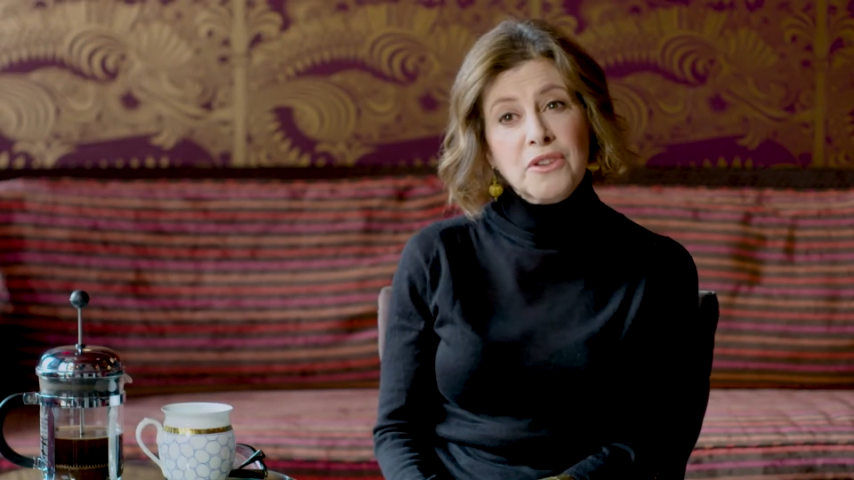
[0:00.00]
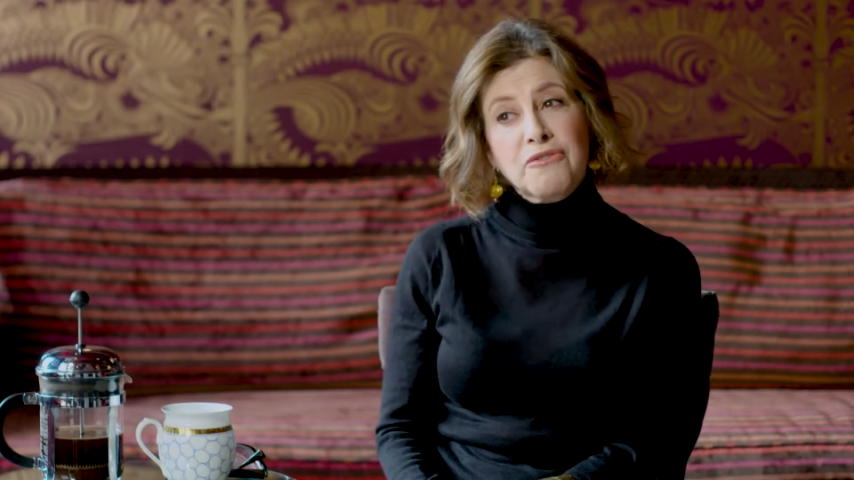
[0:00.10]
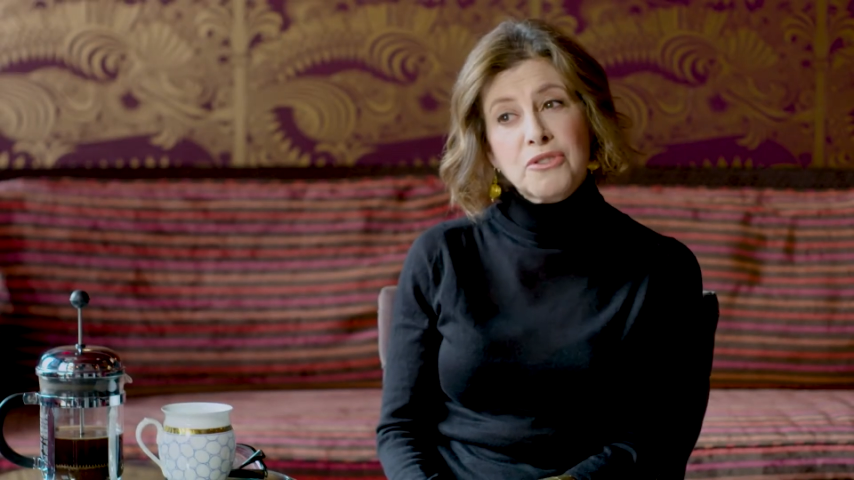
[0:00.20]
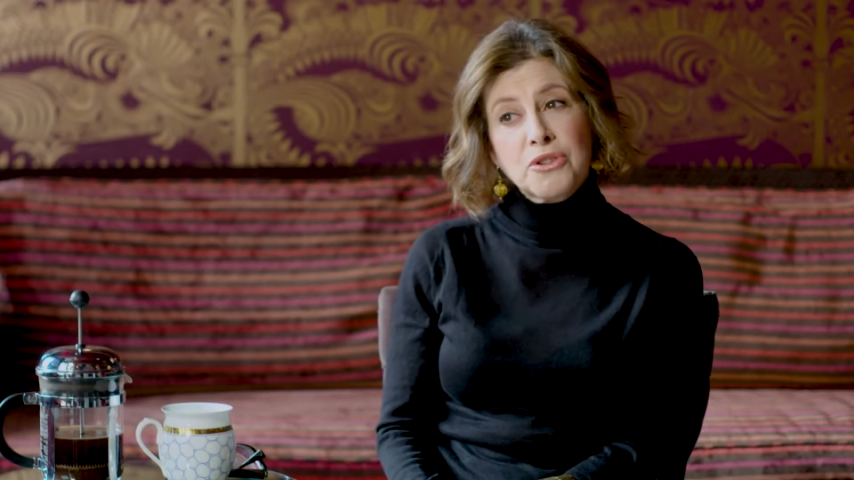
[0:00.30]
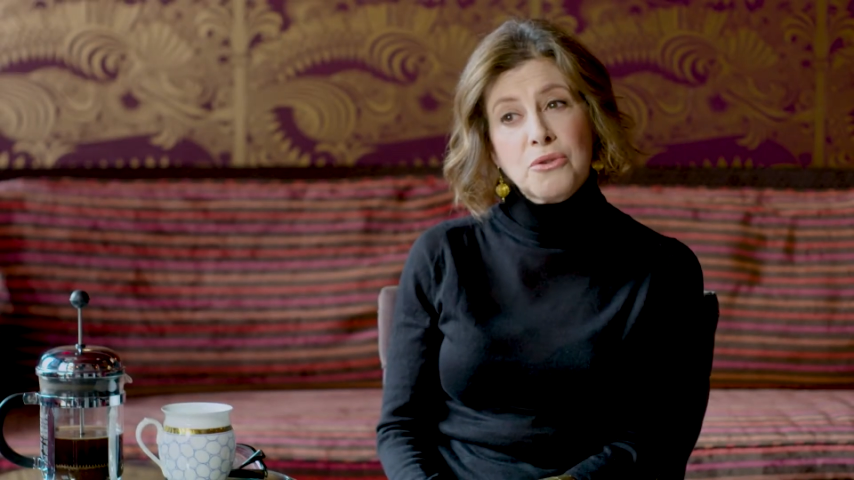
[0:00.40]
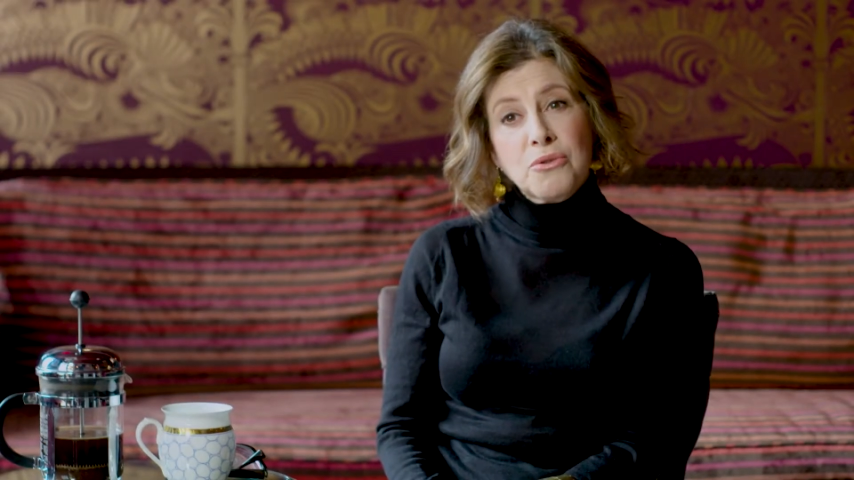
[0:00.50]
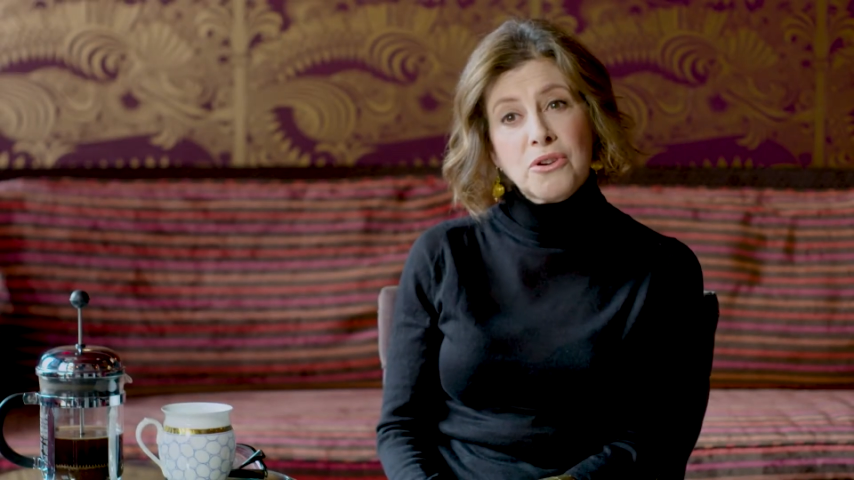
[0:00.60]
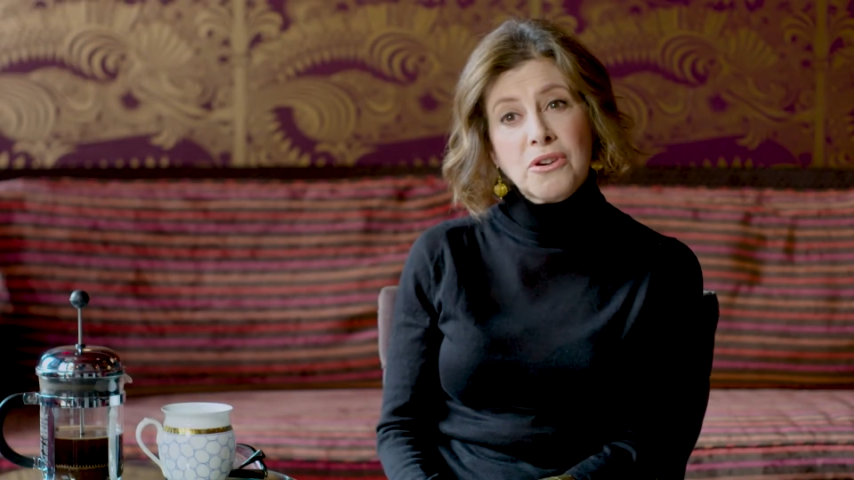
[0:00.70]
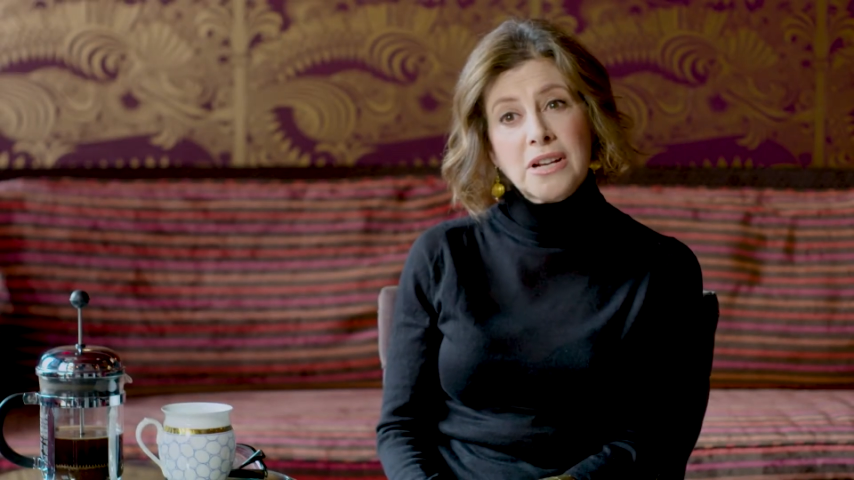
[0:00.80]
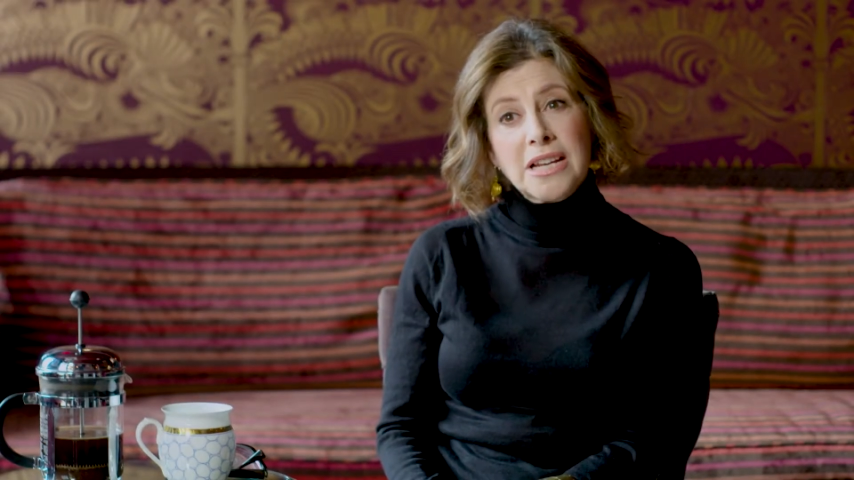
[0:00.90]
for
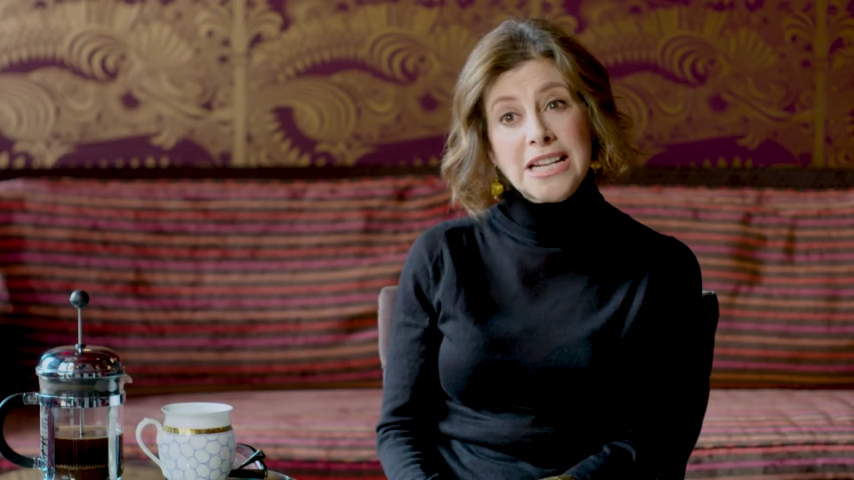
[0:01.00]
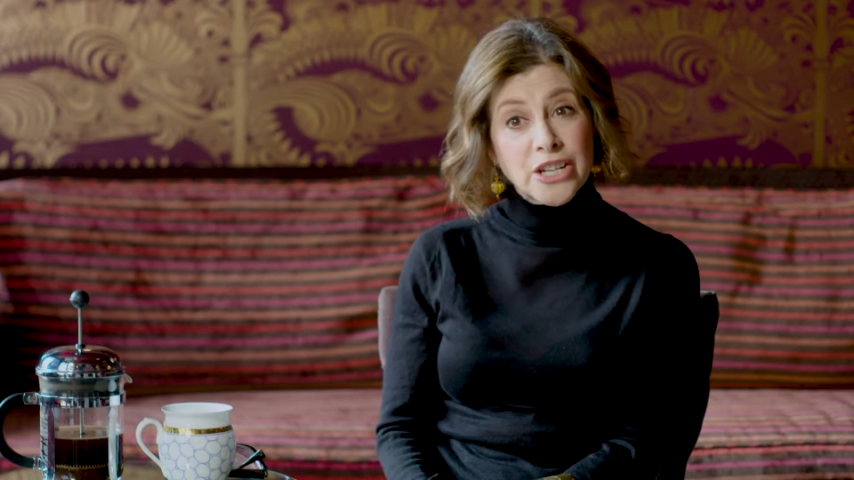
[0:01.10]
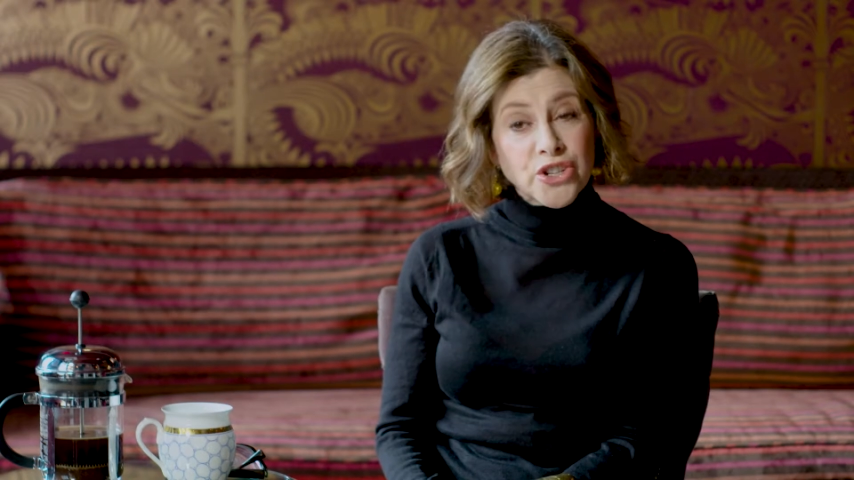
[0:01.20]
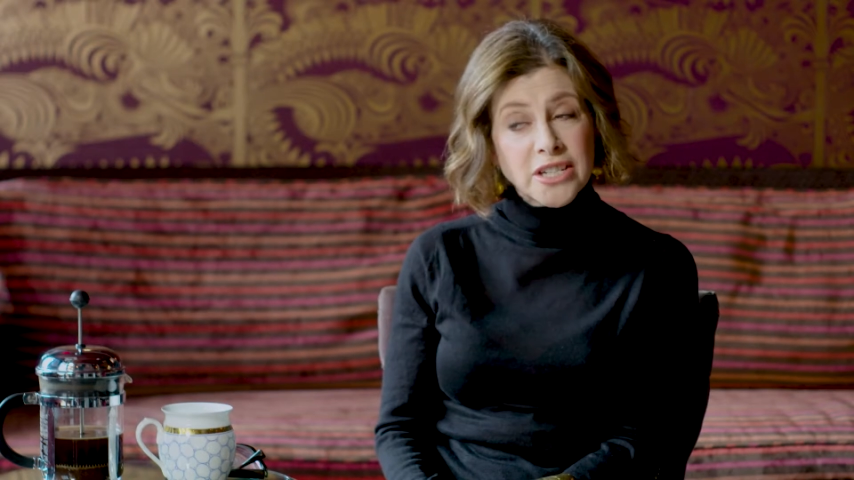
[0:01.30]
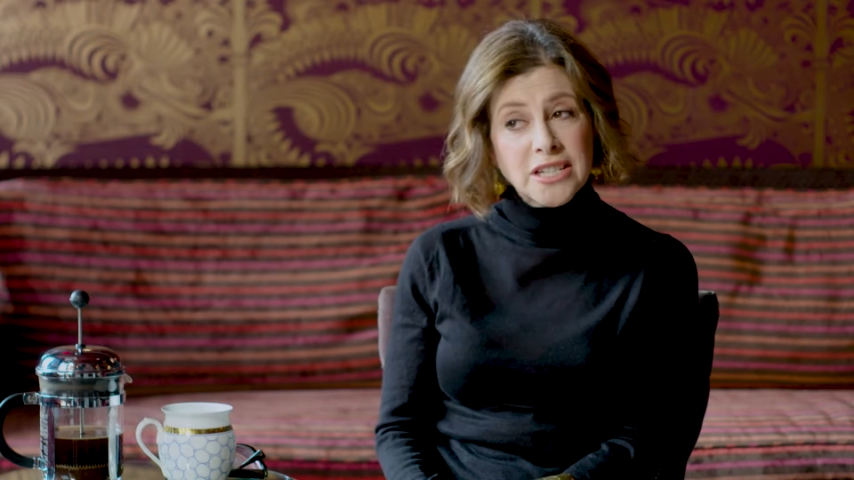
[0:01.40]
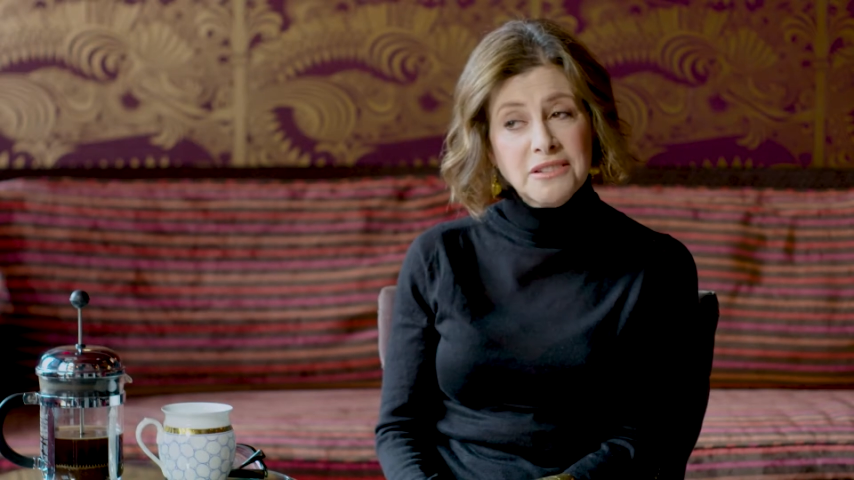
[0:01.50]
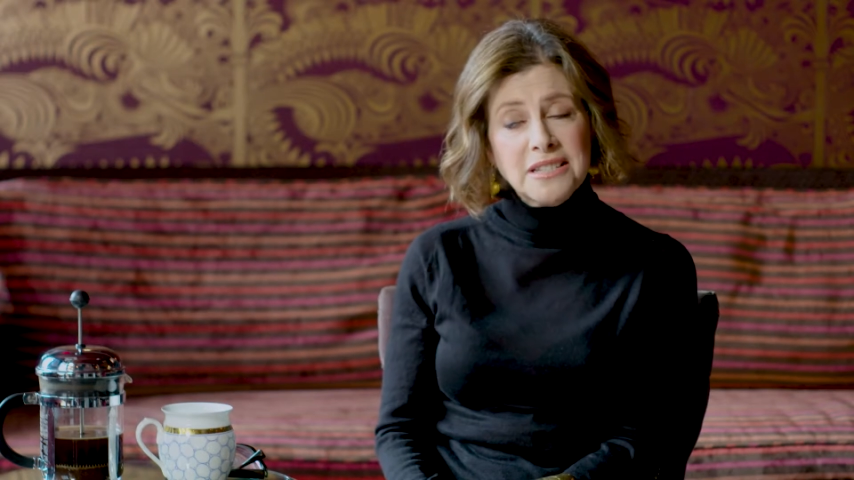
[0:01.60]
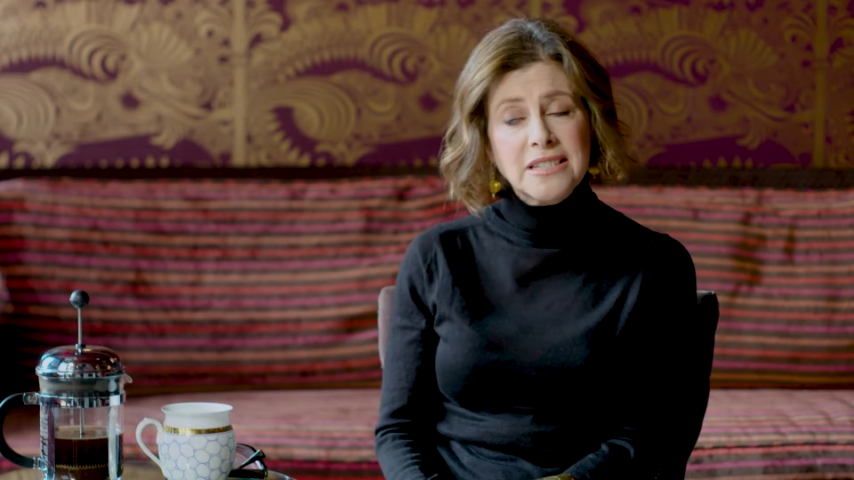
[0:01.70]
your initiative